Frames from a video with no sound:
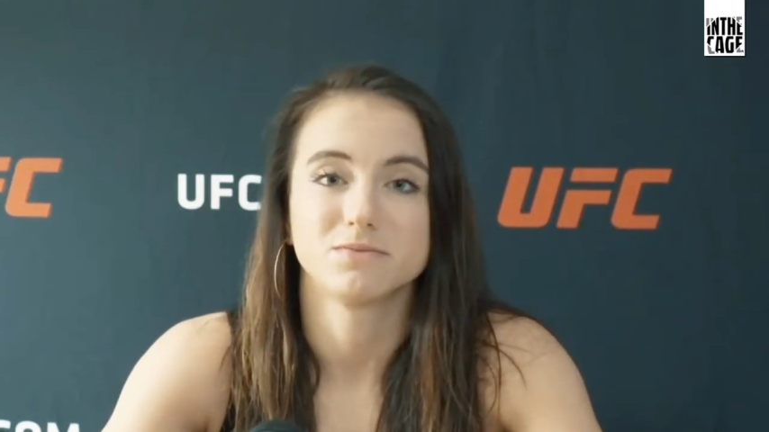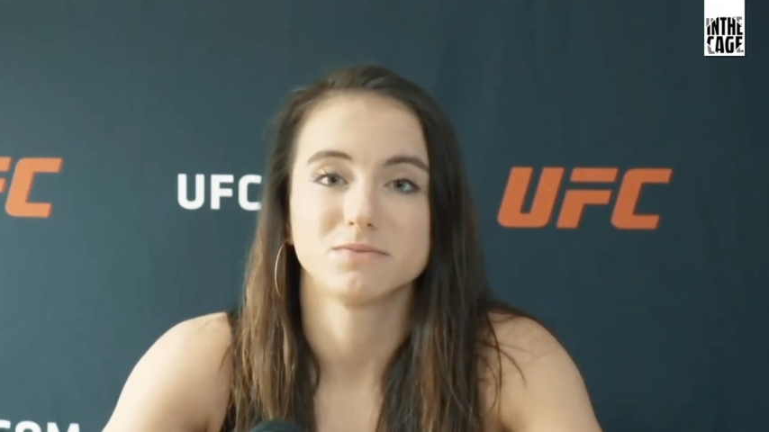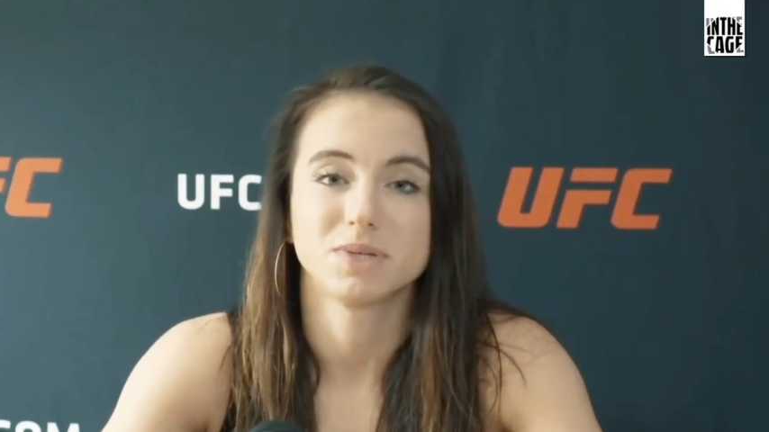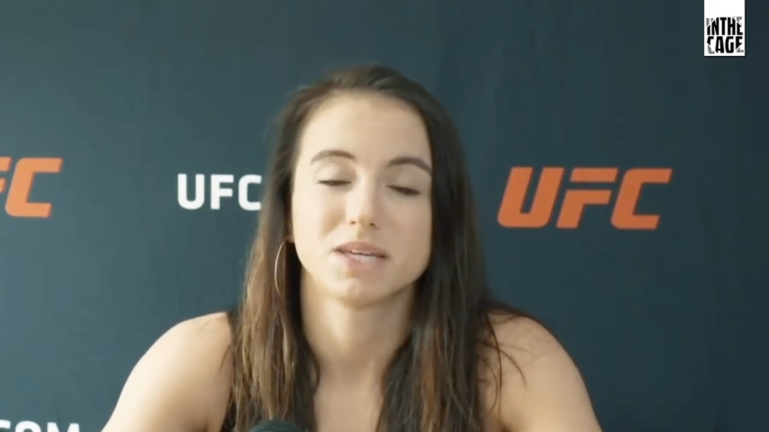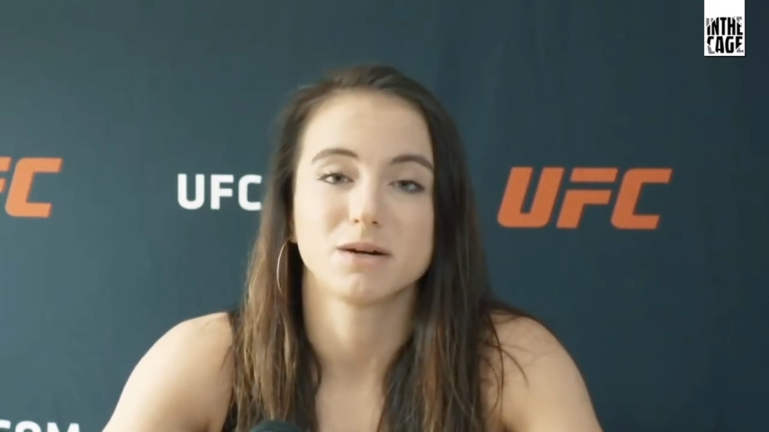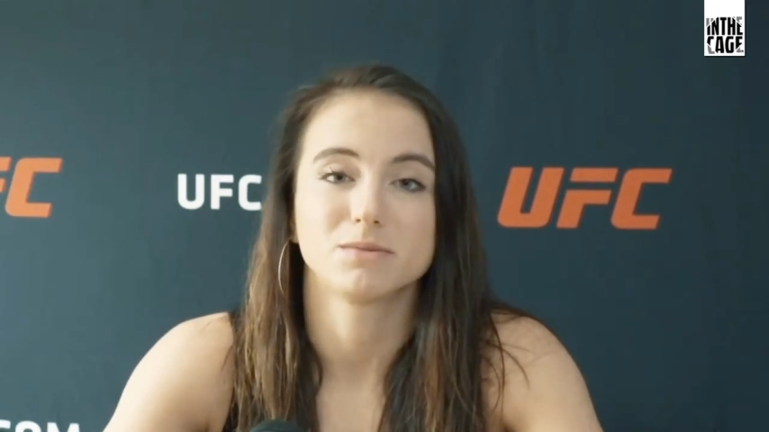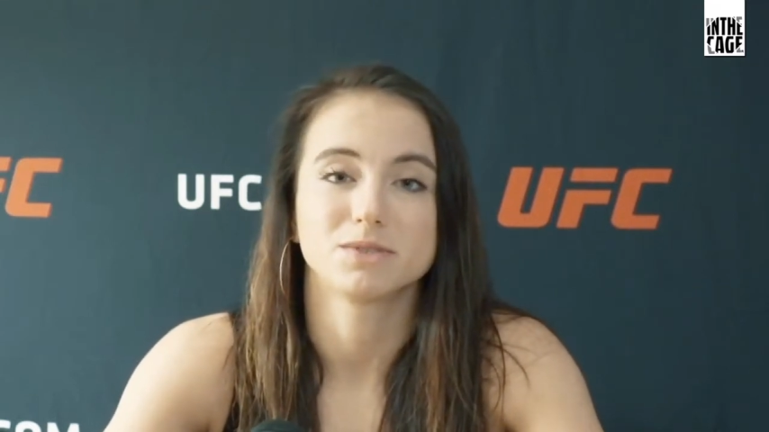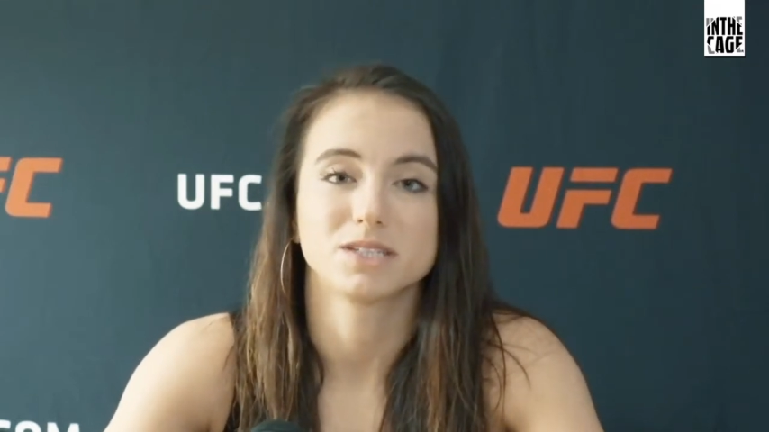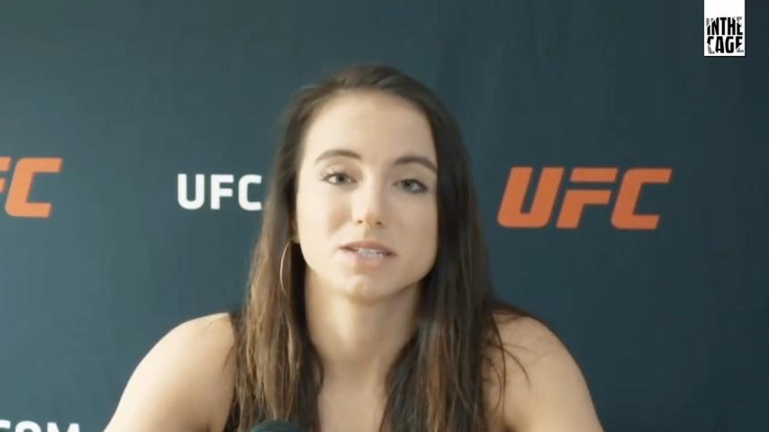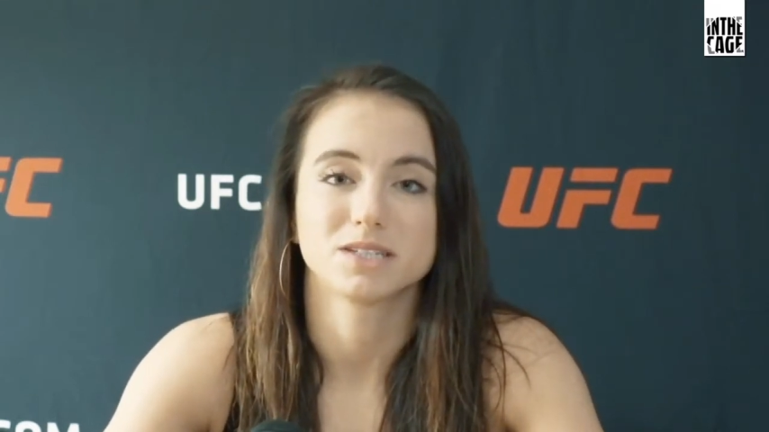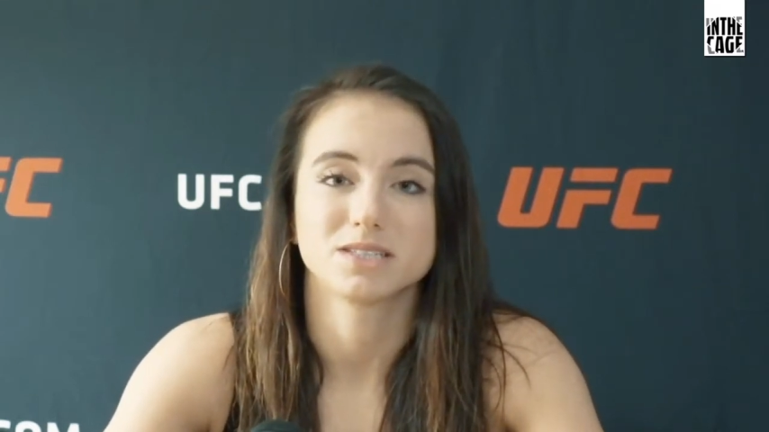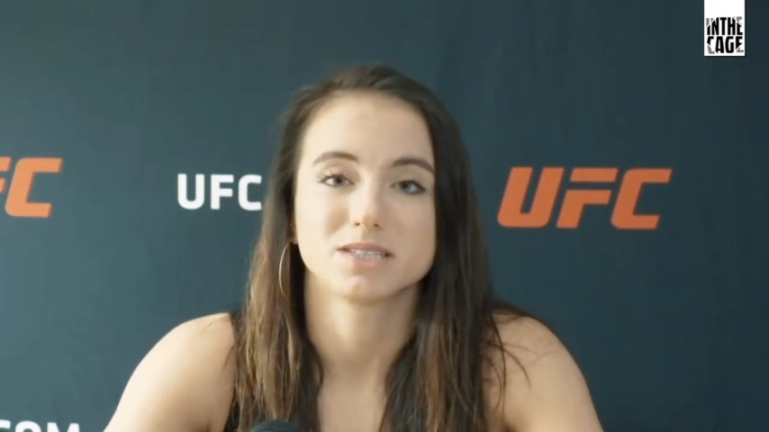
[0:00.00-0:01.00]
being able
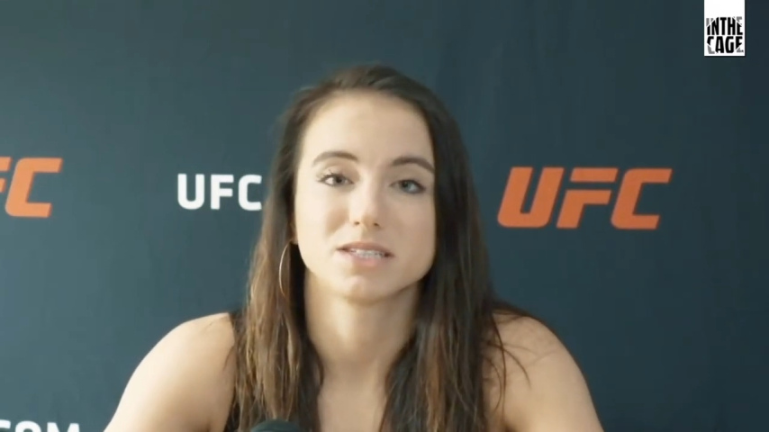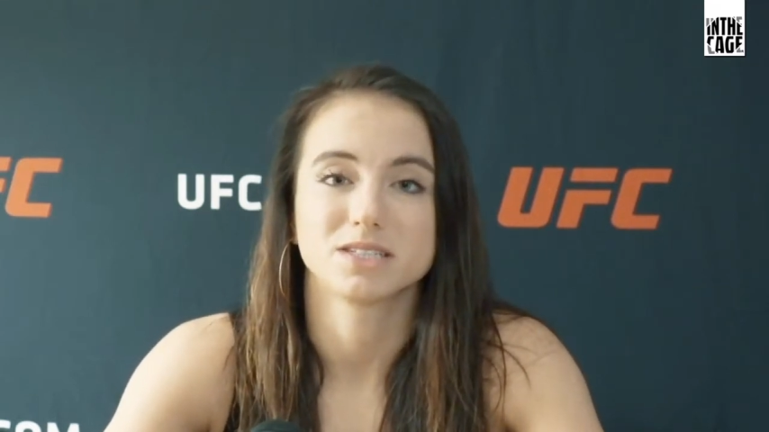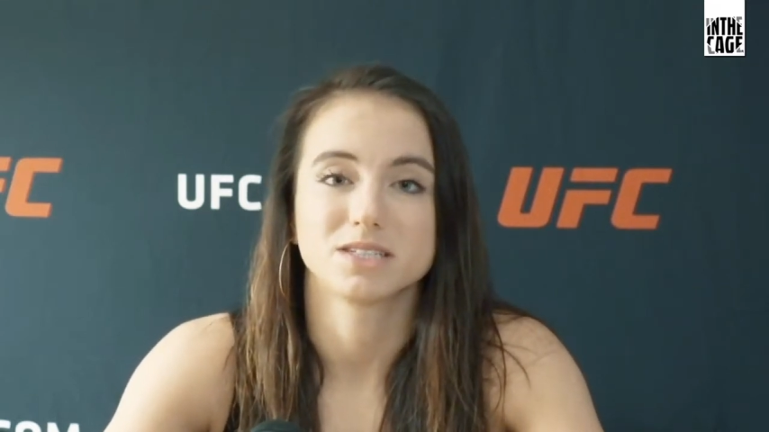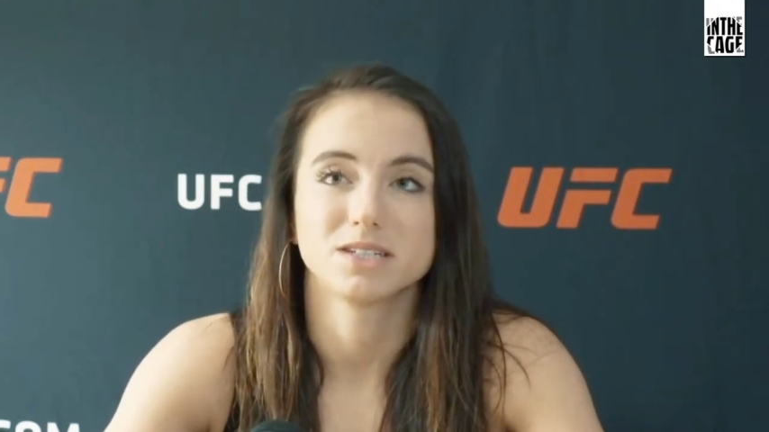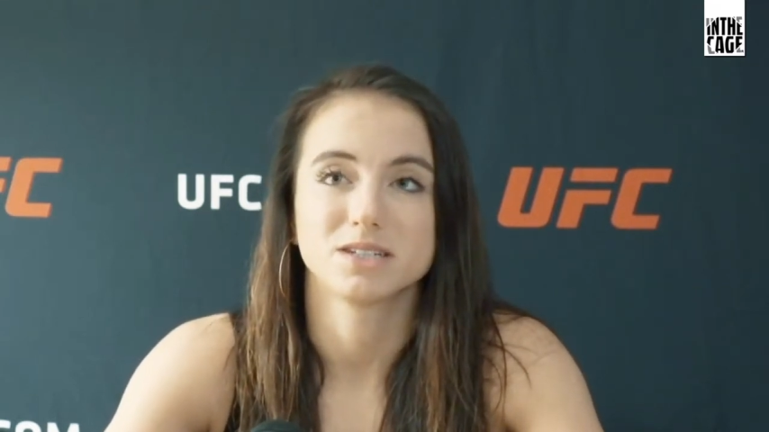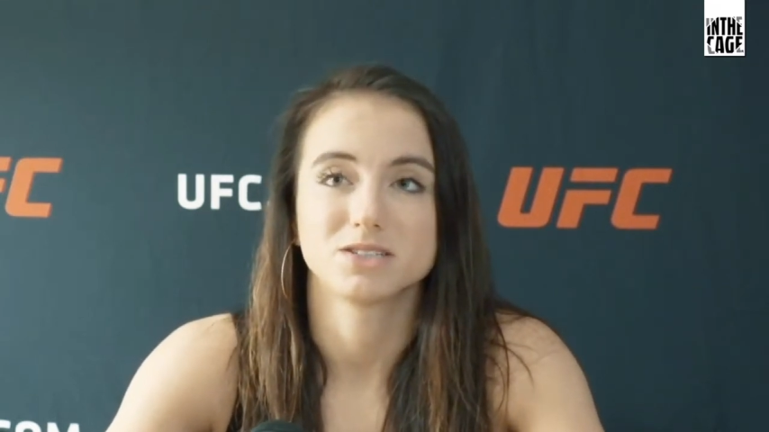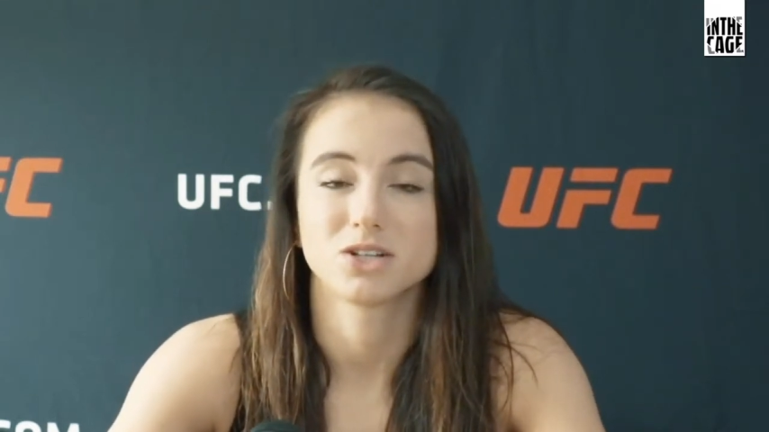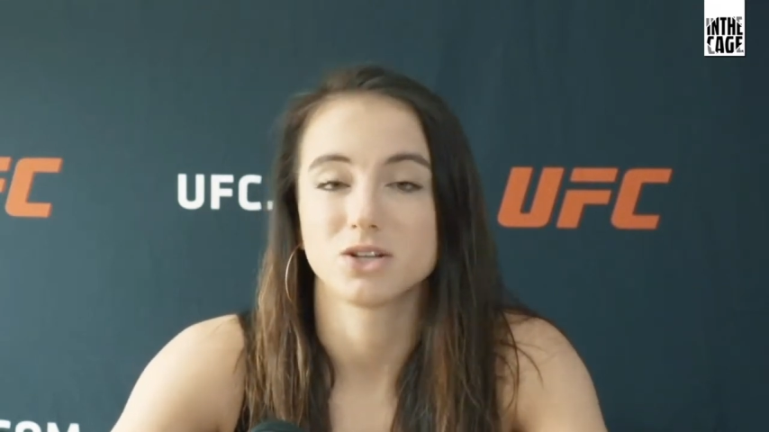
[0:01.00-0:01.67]
to